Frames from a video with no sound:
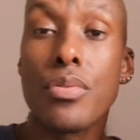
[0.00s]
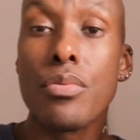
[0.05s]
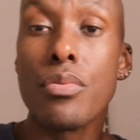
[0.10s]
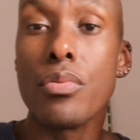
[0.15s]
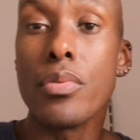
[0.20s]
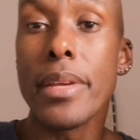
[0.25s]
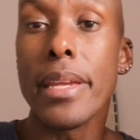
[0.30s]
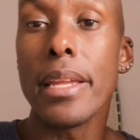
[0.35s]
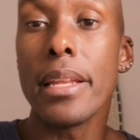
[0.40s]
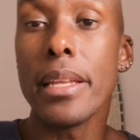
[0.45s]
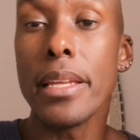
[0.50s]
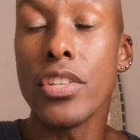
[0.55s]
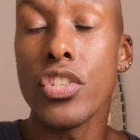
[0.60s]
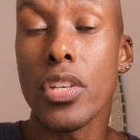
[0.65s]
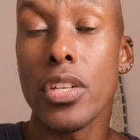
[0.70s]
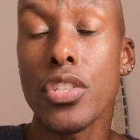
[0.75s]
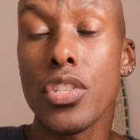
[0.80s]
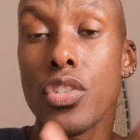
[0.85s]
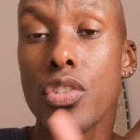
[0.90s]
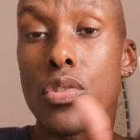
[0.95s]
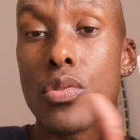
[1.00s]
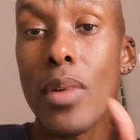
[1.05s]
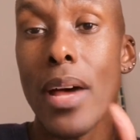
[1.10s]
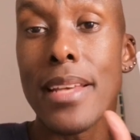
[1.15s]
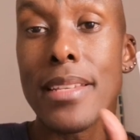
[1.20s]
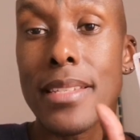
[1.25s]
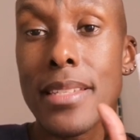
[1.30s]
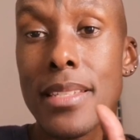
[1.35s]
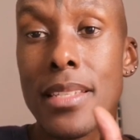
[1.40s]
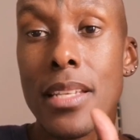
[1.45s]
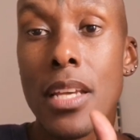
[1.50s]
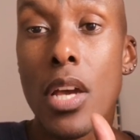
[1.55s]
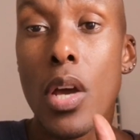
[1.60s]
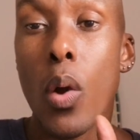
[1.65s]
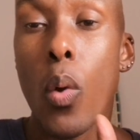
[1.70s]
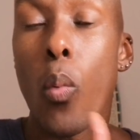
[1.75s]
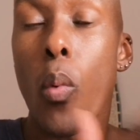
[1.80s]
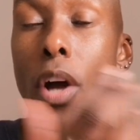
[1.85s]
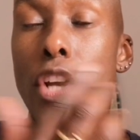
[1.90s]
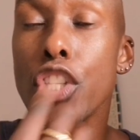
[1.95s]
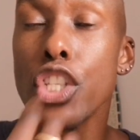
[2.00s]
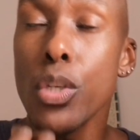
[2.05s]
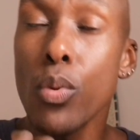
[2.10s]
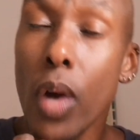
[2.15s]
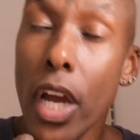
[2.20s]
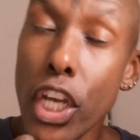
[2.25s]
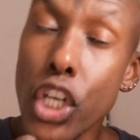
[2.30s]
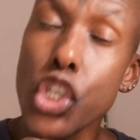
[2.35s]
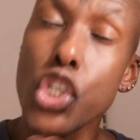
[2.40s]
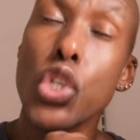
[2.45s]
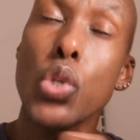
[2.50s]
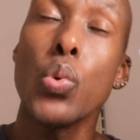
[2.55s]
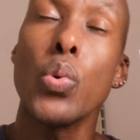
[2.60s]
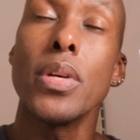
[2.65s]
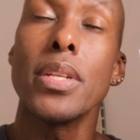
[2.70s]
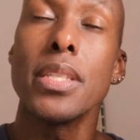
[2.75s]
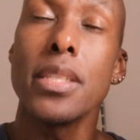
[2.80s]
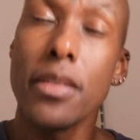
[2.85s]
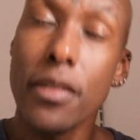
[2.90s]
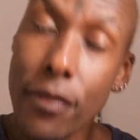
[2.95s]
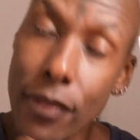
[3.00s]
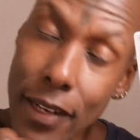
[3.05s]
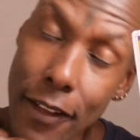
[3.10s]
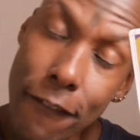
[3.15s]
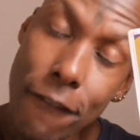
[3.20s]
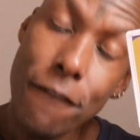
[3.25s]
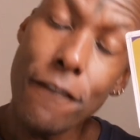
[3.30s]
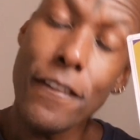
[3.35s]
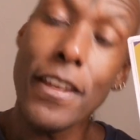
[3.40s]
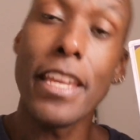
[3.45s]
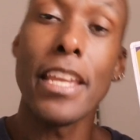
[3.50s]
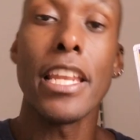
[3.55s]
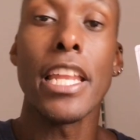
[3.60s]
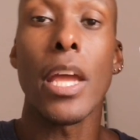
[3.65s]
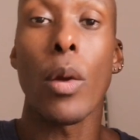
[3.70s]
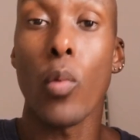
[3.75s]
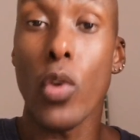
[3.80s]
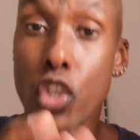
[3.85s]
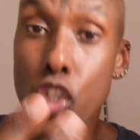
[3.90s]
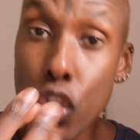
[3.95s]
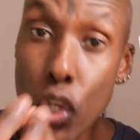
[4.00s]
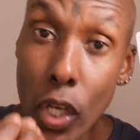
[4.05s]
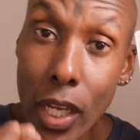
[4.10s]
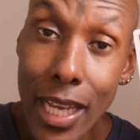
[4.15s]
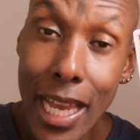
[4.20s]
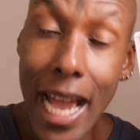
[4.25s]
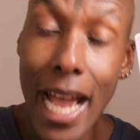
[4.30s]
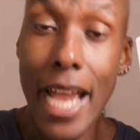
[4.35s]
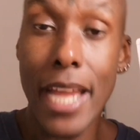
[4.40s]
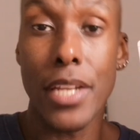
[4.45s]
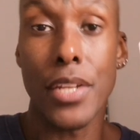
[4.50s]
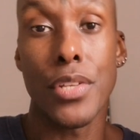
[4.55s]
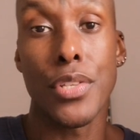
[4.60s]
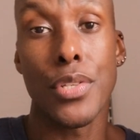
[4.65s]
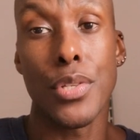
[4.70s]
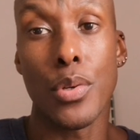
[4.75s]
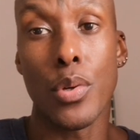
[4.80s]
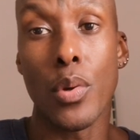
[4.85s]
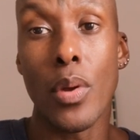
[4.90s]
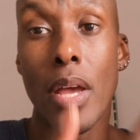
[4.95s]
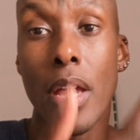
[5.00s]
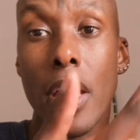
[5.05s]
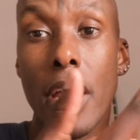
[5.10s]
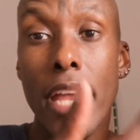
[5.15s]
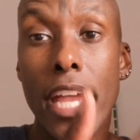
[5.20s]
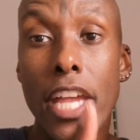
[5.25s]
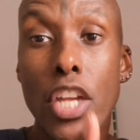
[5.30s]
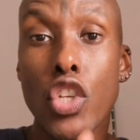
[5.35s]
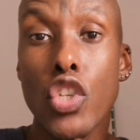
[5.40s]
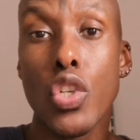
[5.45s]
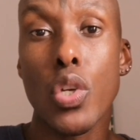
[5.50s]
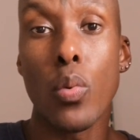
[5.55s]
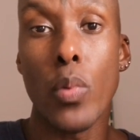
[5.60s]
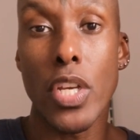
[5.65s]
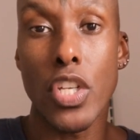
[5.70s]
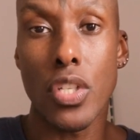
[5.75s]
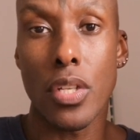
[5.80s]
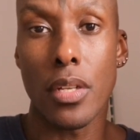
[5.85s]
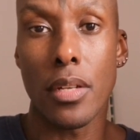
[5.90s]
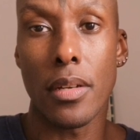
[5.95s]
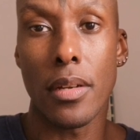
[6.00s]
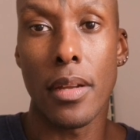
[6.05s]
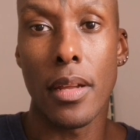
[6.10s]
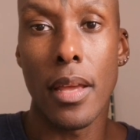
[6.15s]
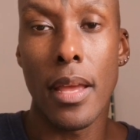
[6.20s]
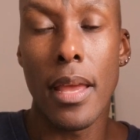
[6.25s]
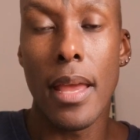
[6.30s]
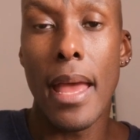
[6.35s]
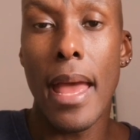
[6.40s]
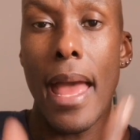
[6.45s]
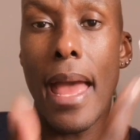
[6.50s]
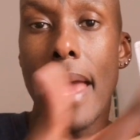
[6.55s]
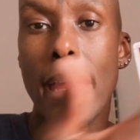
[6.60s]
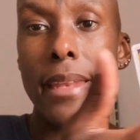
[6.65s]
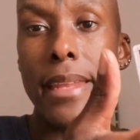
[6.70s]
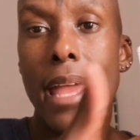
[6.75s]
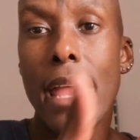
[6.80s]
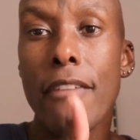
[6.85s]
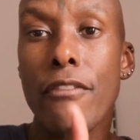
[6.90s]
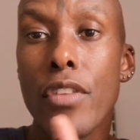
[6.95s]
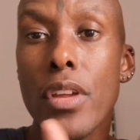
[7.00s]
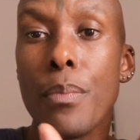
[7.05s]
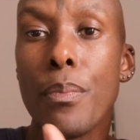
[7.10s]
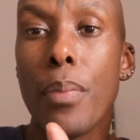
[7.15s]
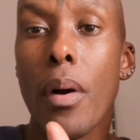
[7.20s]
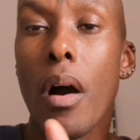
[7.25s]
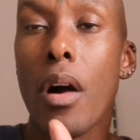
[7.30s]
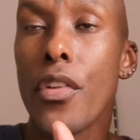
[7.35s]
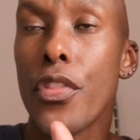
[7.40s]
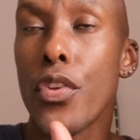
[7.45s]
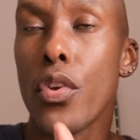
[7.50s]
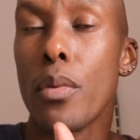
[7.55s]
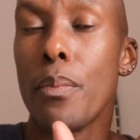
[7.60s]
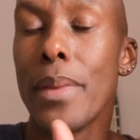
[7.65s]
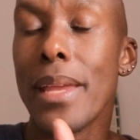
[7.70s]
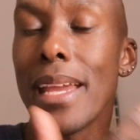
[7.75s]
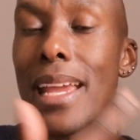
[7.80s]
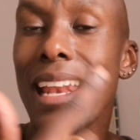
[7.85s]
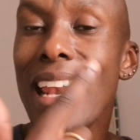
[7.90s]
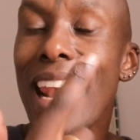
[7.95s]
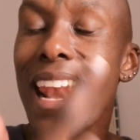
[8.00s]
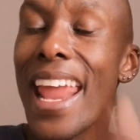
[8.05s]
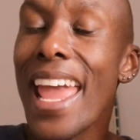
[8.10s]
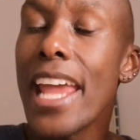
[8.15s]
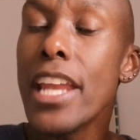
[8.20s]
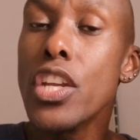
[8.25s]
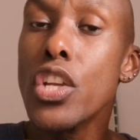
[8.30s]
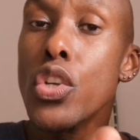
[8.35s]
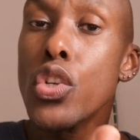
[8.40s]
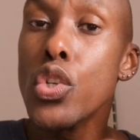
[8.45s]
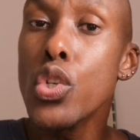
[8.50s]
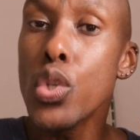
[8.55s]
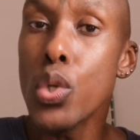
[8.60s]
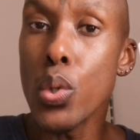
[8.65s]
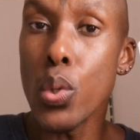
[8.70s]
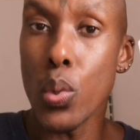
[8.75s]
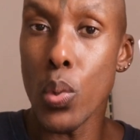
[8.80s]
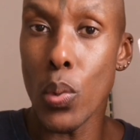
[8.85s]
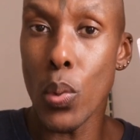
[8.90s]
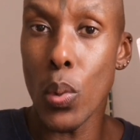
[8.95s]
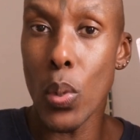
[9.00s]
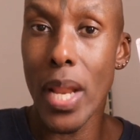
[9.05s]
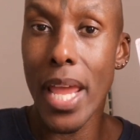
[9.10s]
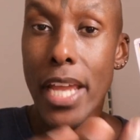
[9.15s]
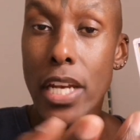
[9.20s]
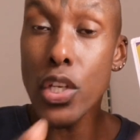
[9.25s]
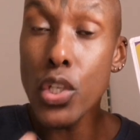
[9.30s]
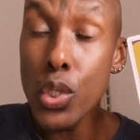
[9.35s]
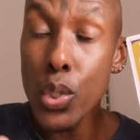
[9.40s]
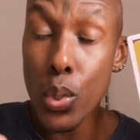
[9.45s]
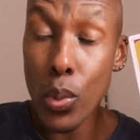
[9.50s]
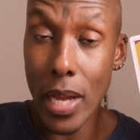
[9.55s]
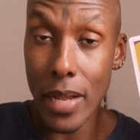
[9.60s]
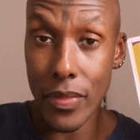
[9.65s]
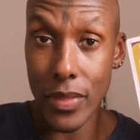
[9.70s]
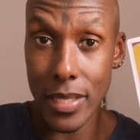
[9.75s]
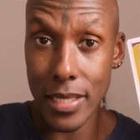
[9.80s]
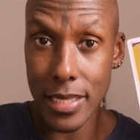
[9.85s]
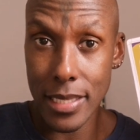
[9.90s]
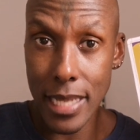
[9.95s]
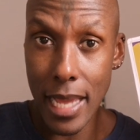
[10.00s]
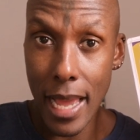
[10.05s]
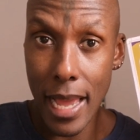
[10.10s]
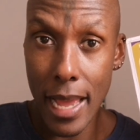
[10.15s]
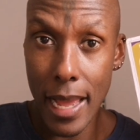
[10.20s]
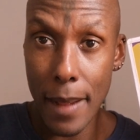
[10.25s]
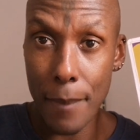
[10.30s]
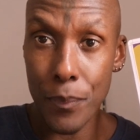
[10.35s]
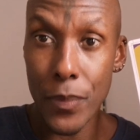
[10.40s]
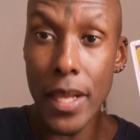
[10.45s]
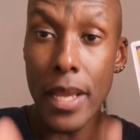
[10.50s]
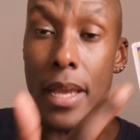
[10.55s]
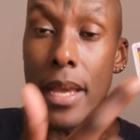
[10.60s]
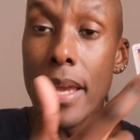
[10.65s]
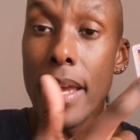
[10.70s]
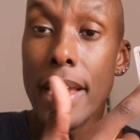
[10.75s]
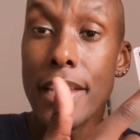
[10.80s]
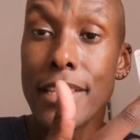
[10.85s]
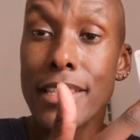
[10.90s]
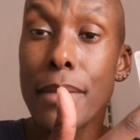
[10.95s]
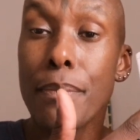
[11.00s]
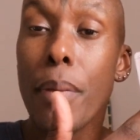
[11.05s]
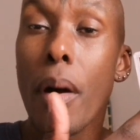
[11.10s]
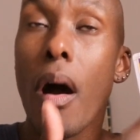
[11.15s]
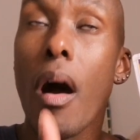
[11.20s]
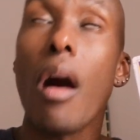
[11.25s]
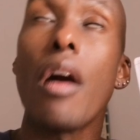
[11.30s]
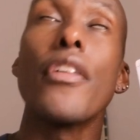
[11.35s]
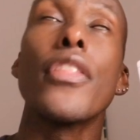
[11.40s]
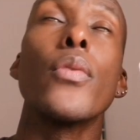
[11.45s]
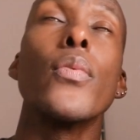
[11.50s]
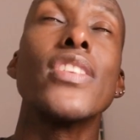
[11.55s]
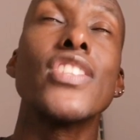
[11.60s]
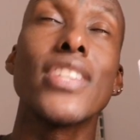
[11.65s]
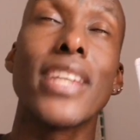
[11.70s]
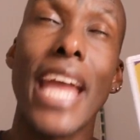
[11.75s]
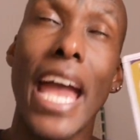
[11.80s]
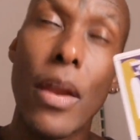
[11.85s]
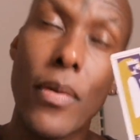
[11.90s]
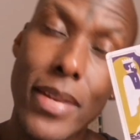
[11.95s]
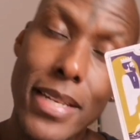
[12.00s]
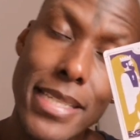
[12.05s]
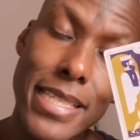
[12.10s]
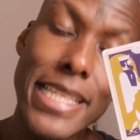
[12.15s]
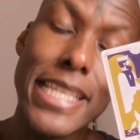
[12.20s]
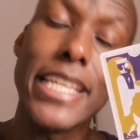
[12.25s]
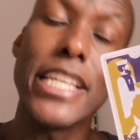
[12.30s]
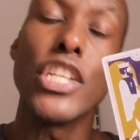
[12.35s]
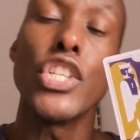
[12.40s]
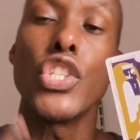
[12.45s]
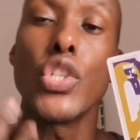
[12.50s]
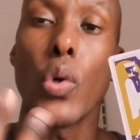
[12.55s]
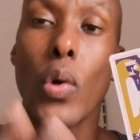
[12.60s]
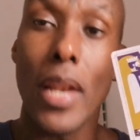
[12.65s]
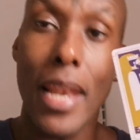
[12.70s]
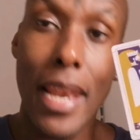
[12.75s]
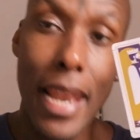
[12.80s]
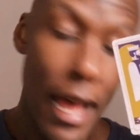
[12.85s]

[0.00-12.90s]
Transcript: to really just trust what you are intuitively feeling, what you're guided to, intuition. And every path you're being led to at this time is a path which guarantees your